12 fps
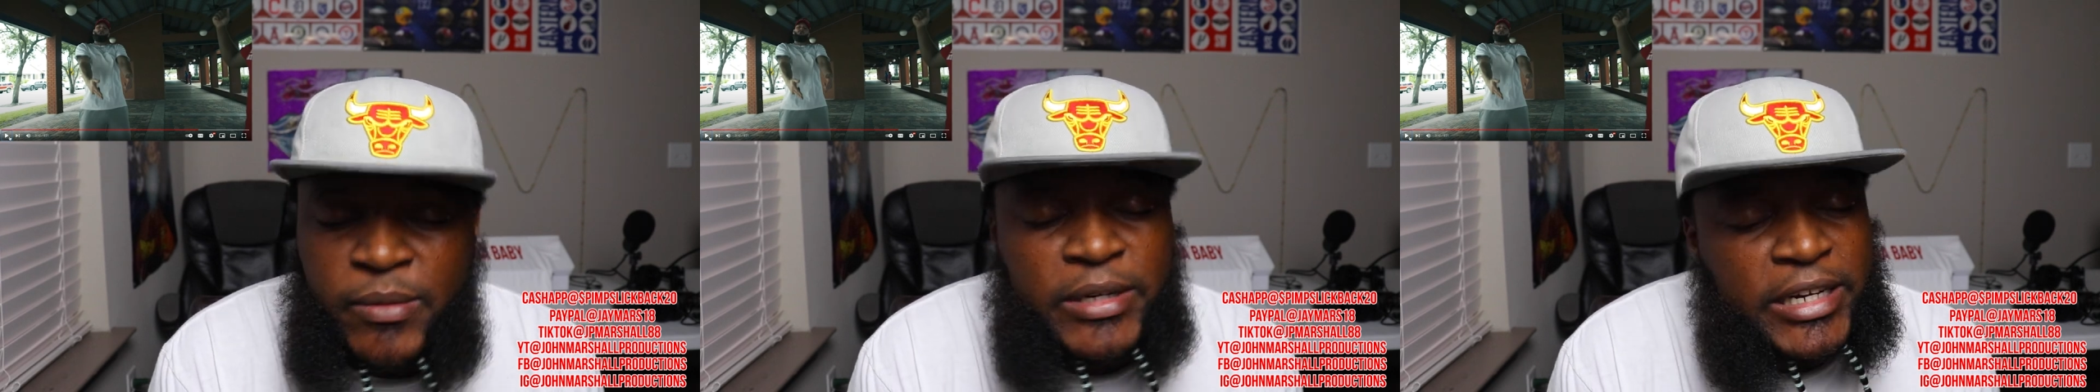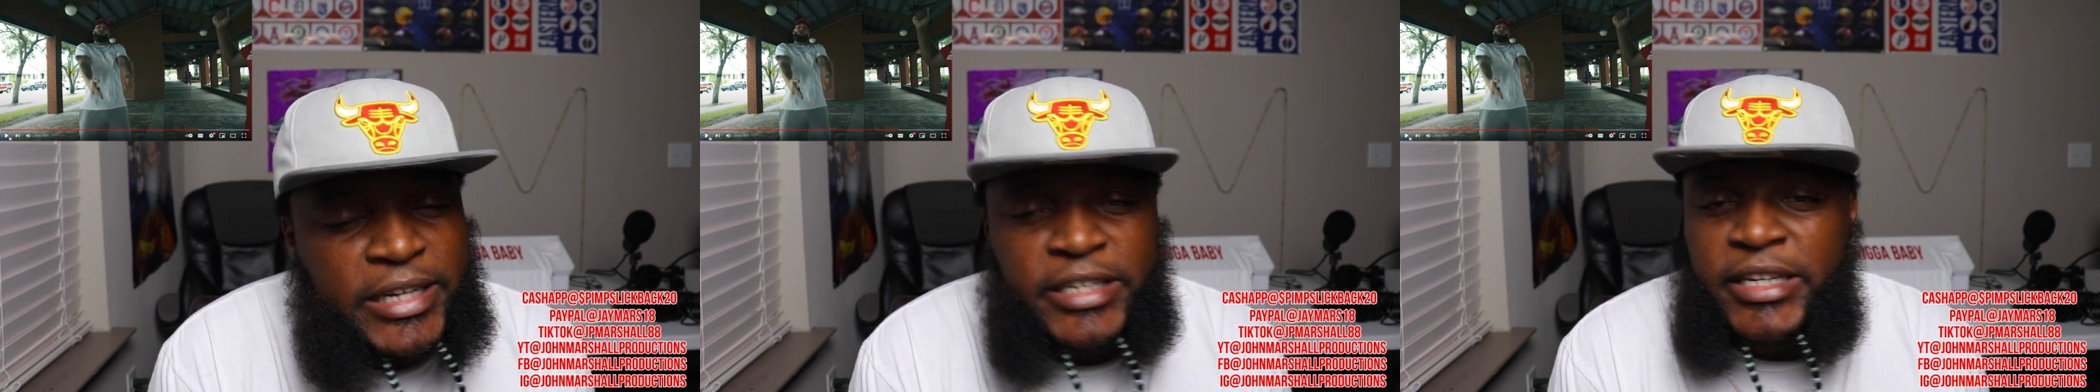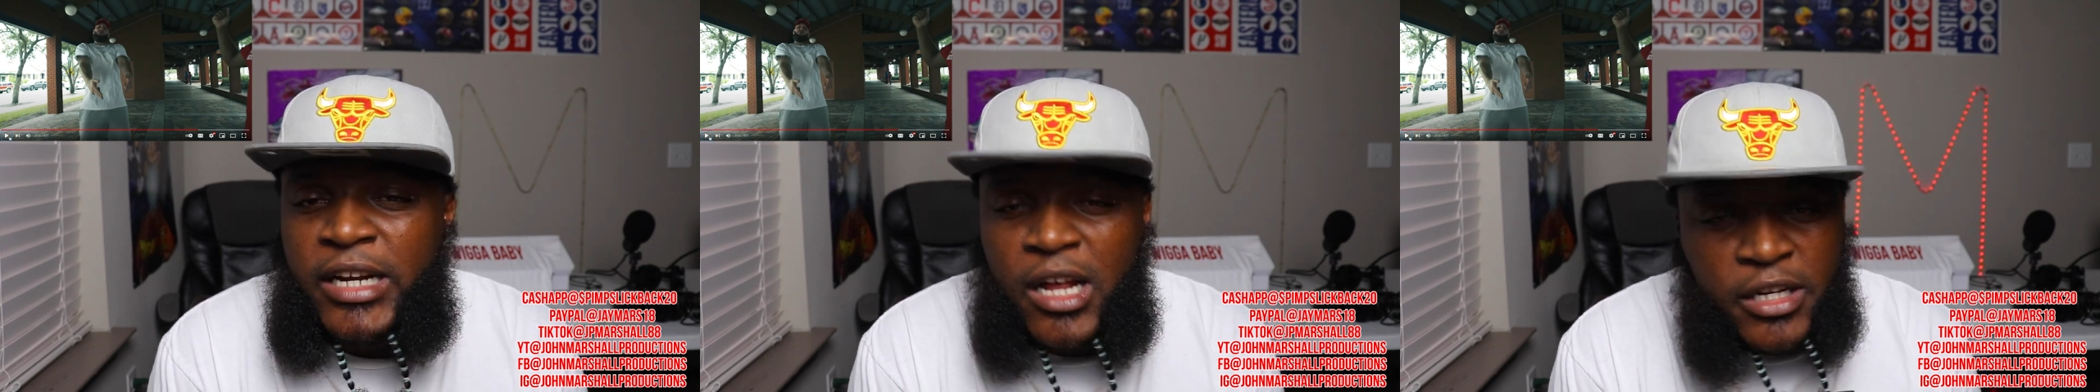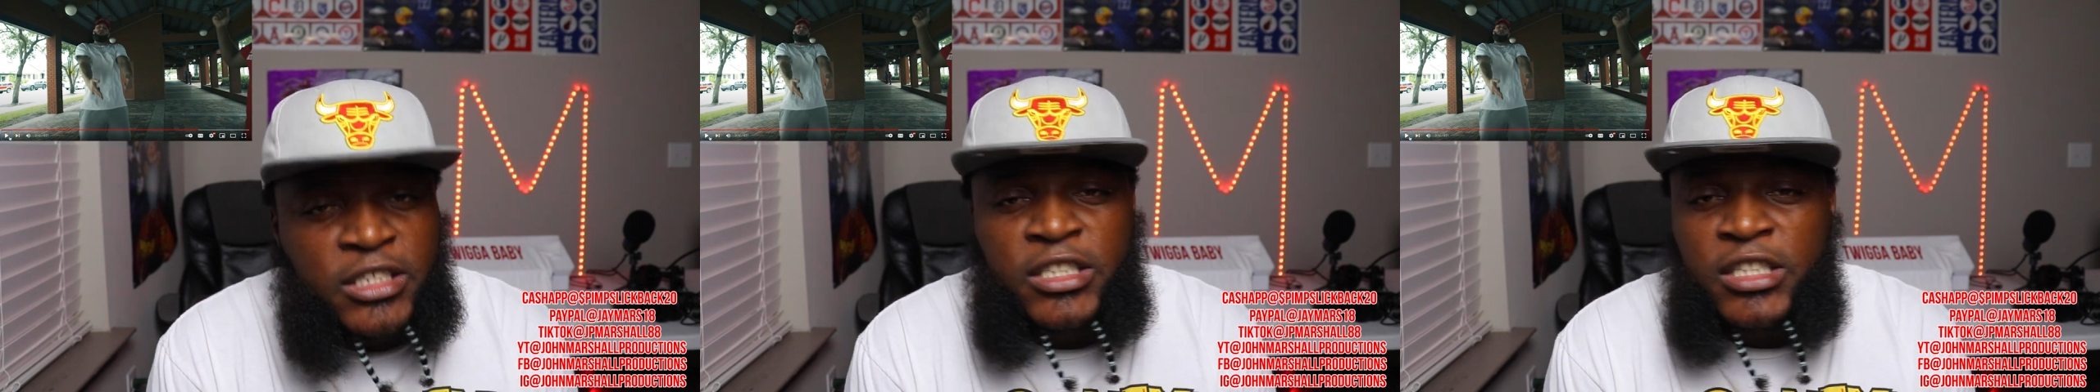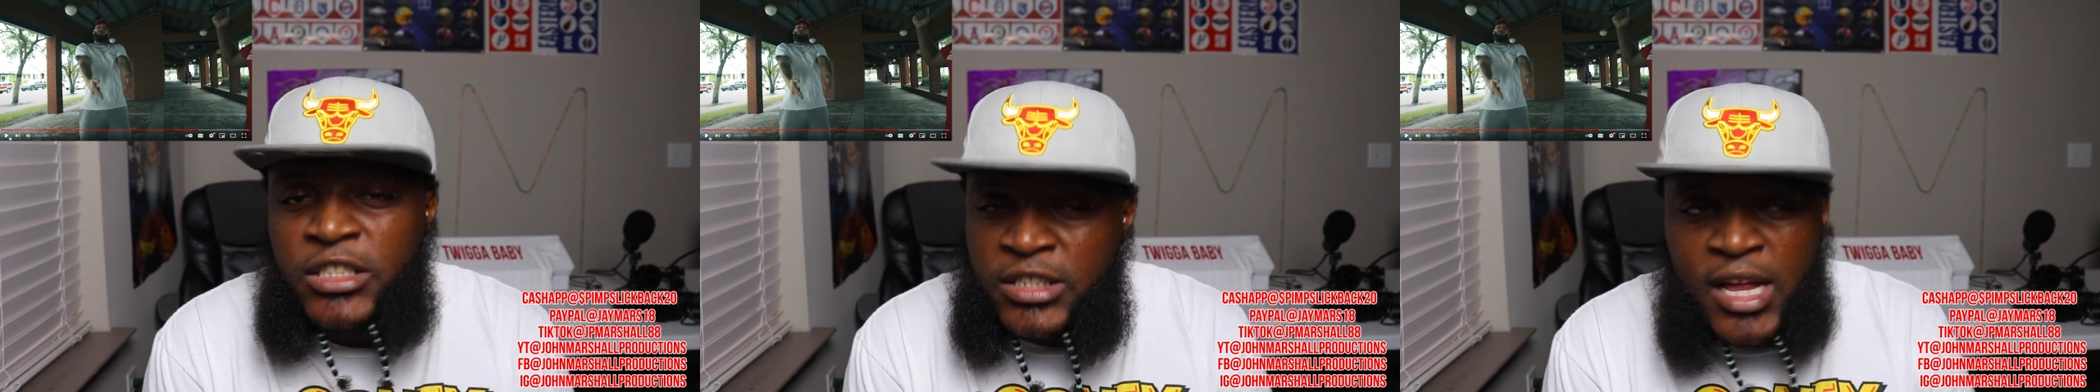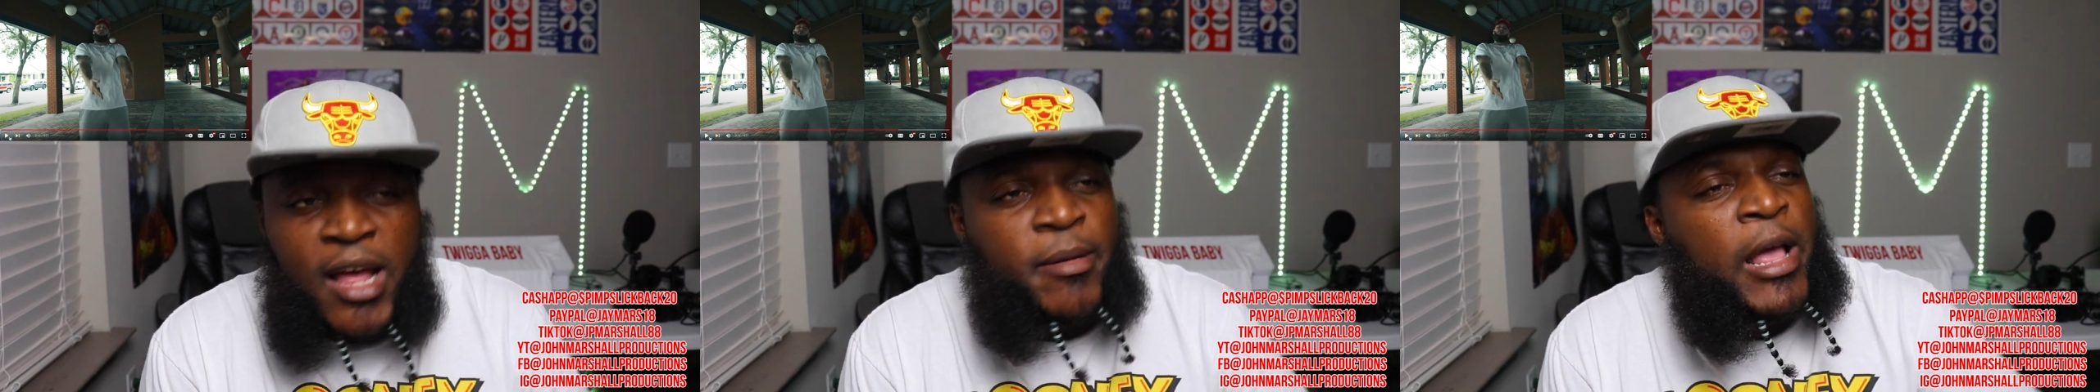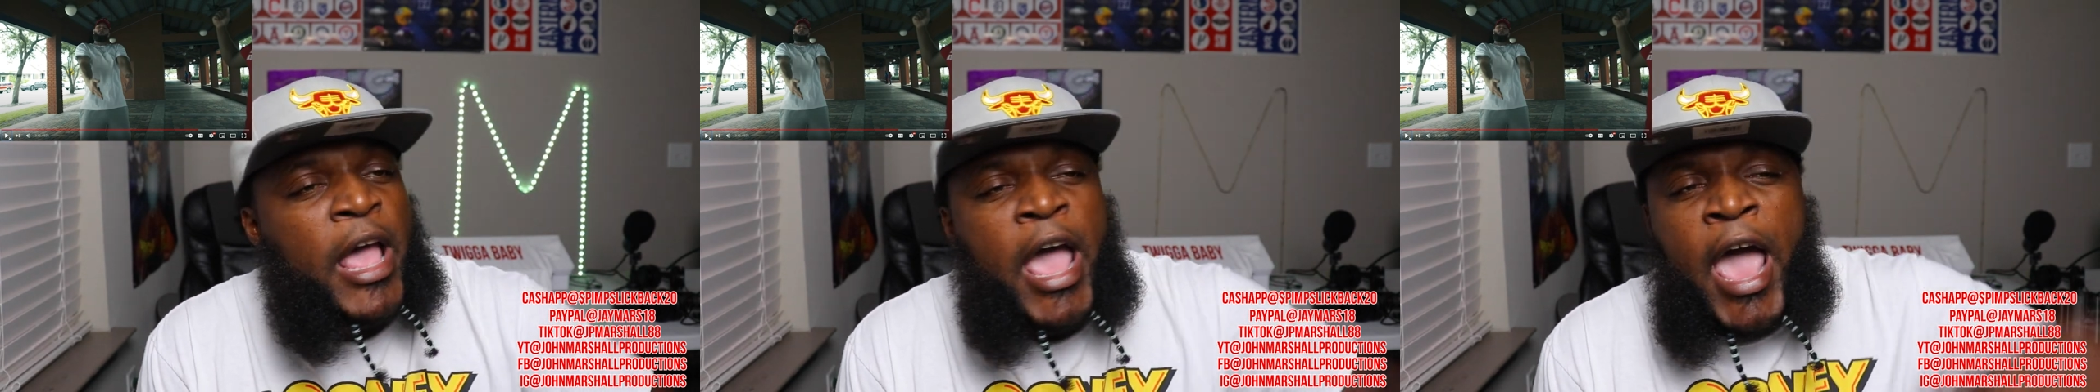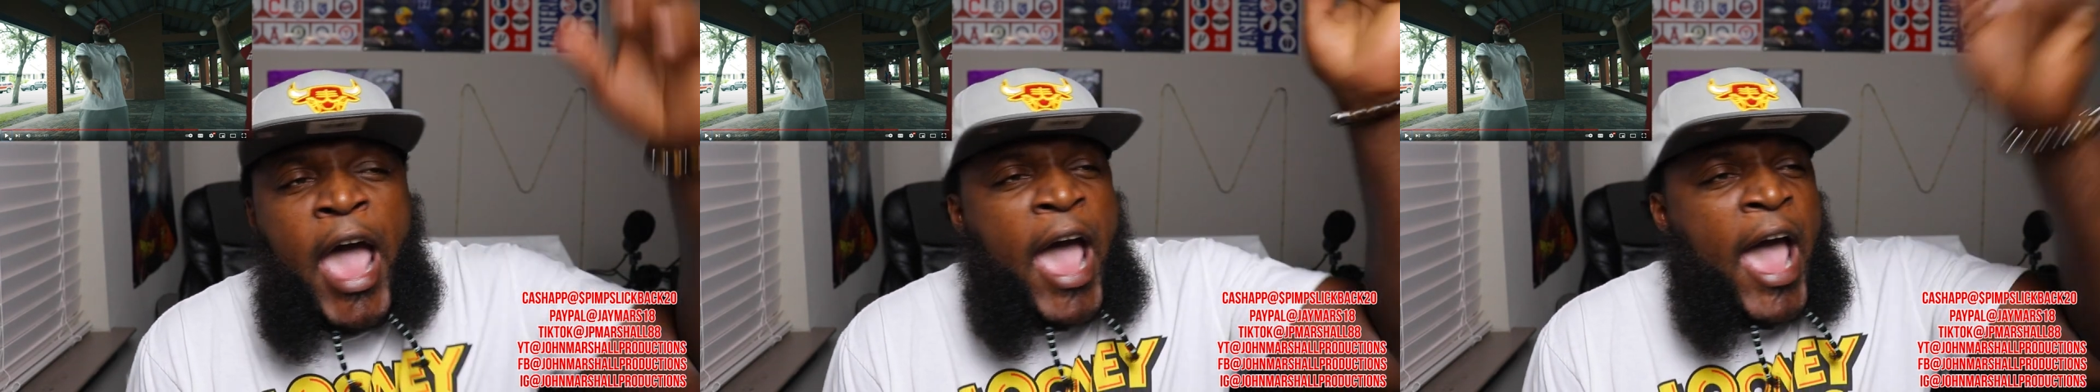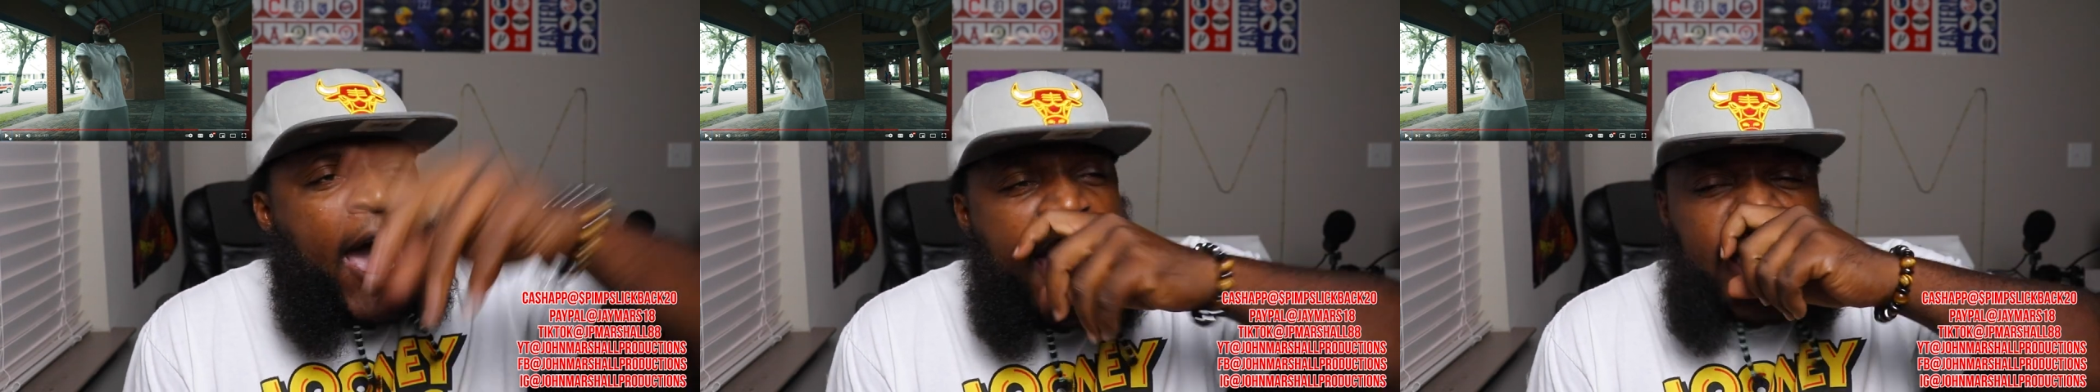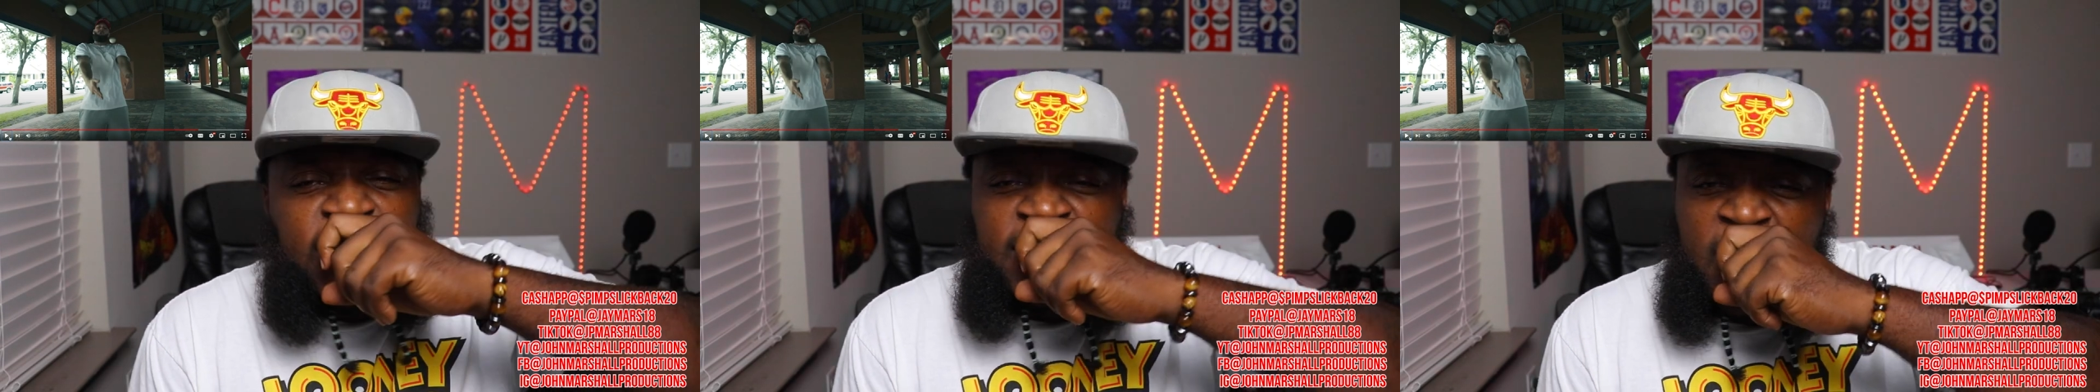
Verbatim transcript: We need to get all this shit stopped. It's